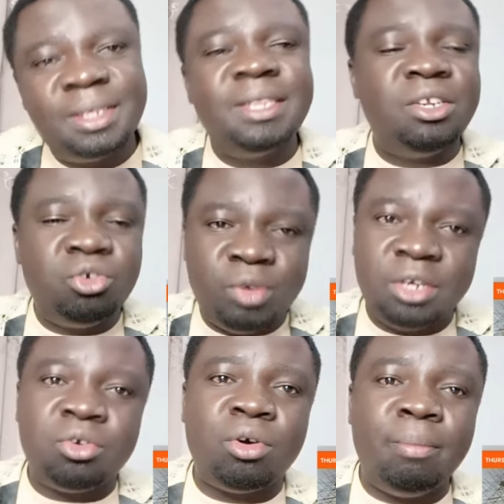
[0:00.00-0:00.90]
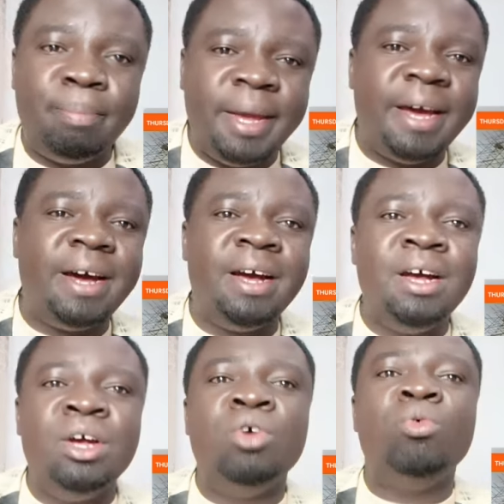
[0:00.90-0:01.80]
Then you try to compare
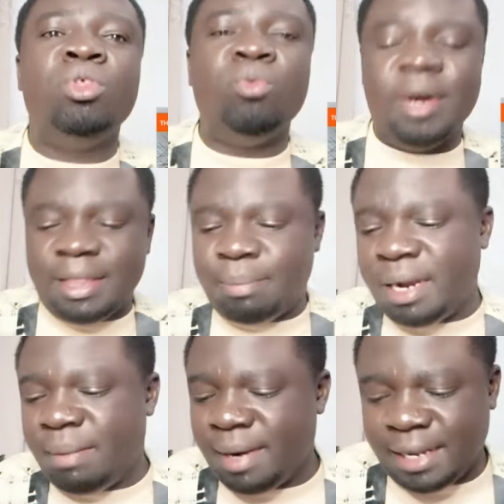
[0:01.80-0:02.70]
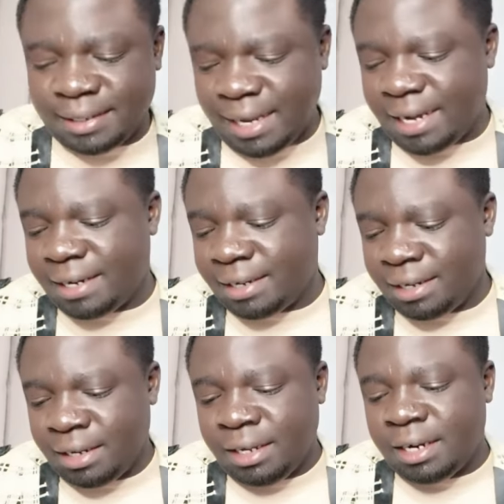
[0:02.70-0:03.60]
with what the parliament has done.
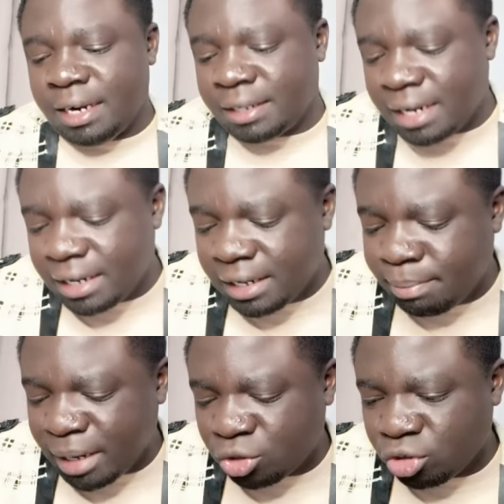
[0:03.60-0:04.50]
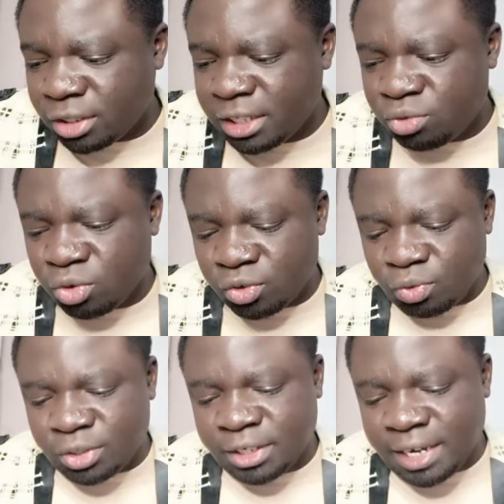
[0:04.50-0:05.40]
Now, necessarily the person, this was,
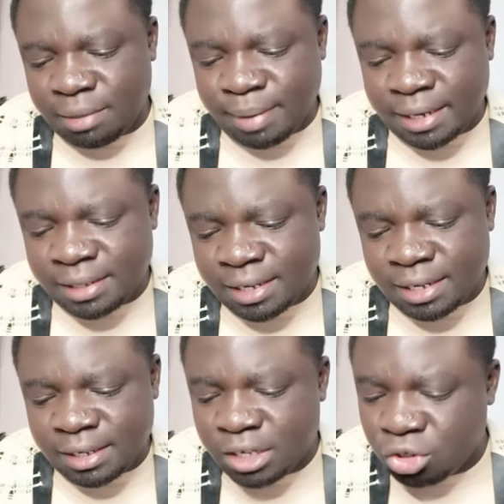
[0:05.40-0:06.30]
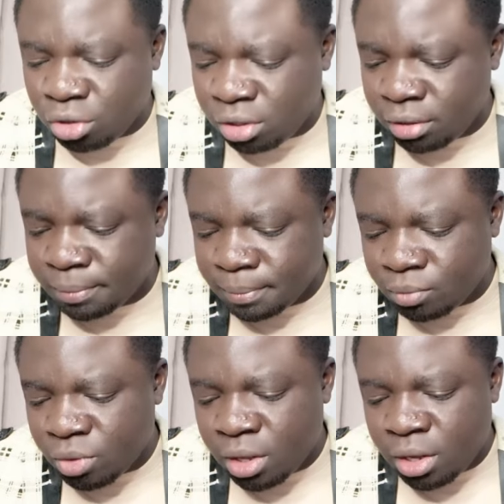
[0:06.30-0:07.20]
was shared by Citizen Digital,
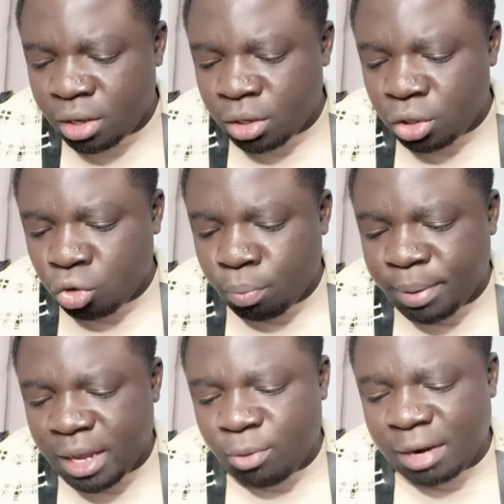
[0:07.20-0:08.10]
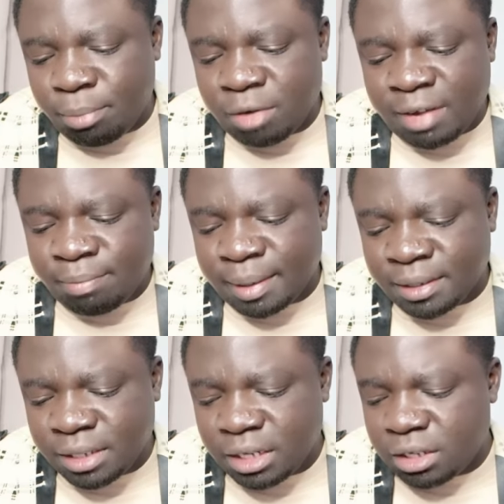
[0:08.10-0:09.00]
to pay one point five
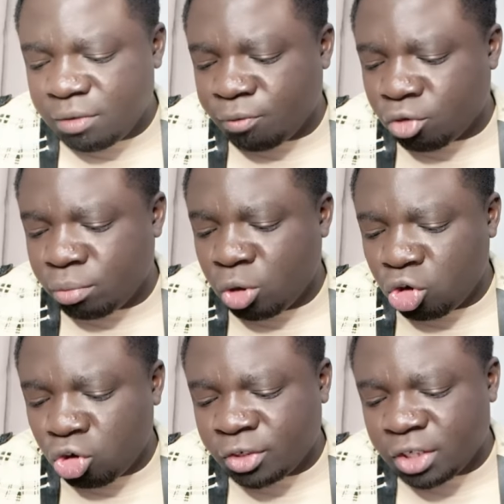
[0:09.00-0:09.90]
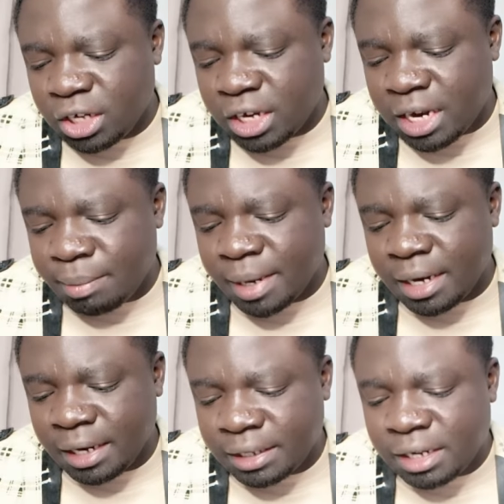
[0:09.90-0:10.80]
percent from gross income
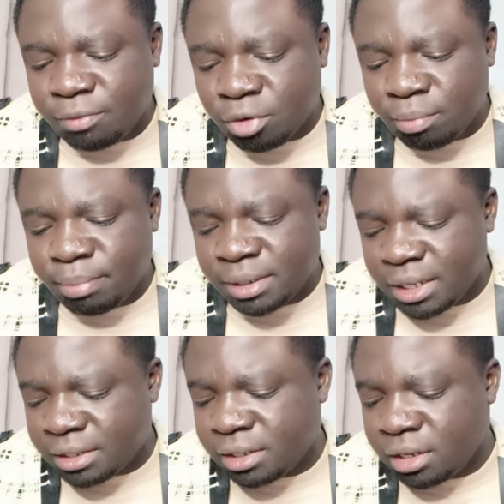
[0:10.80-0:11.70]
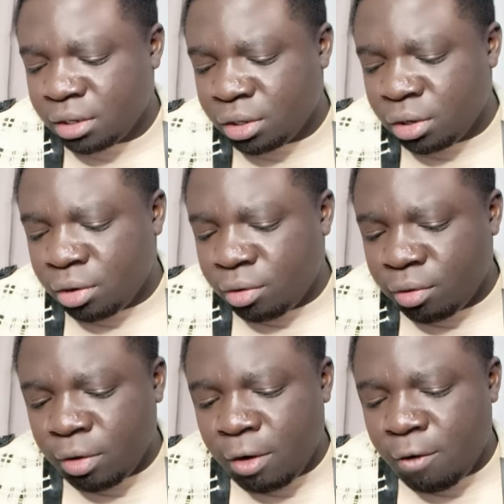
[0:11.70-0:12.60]
generated from business
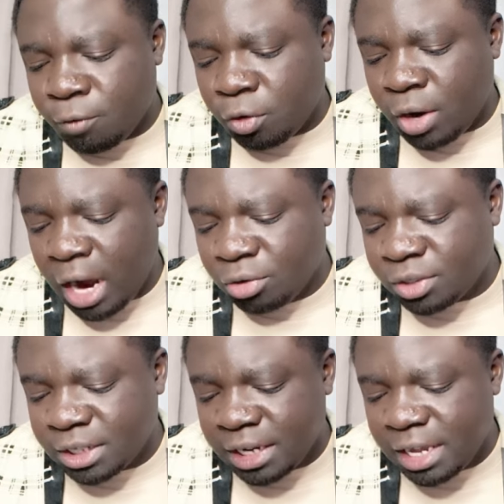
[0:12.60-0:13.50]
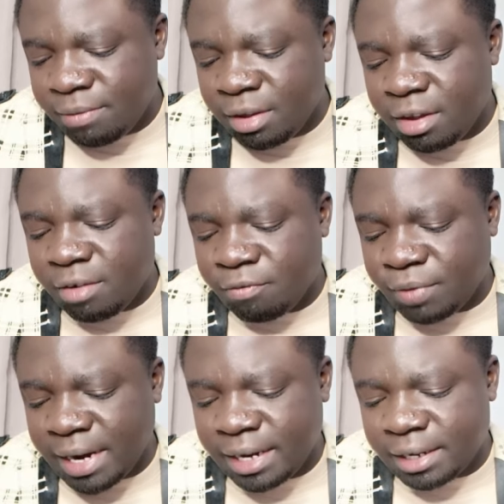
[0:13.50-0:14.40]
for housing levy
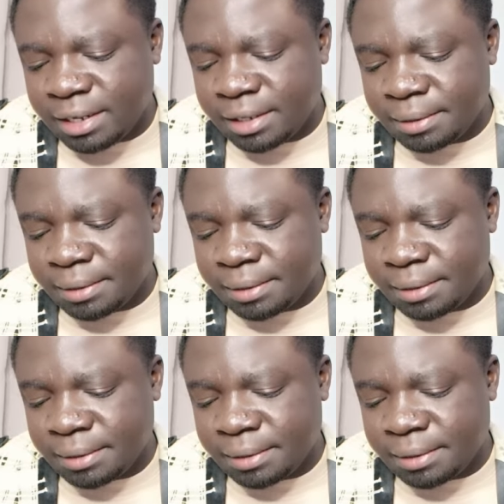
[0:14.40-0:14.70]
fund.